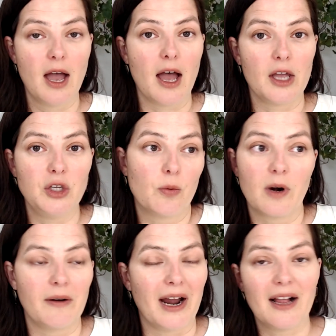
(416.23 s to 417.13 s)
a
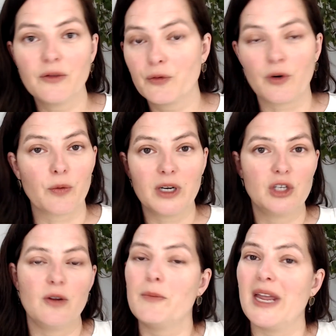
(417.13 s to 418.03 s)
URL for which
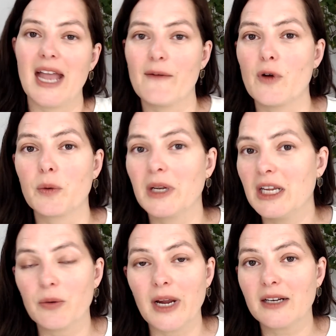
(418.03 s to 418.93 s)
you may have already
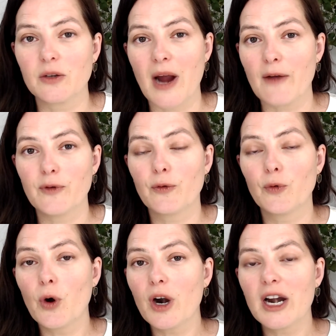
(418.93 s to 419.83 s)
created graphic
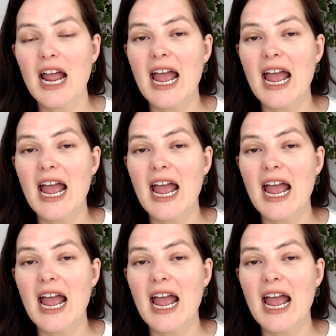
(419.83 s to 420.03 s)
for.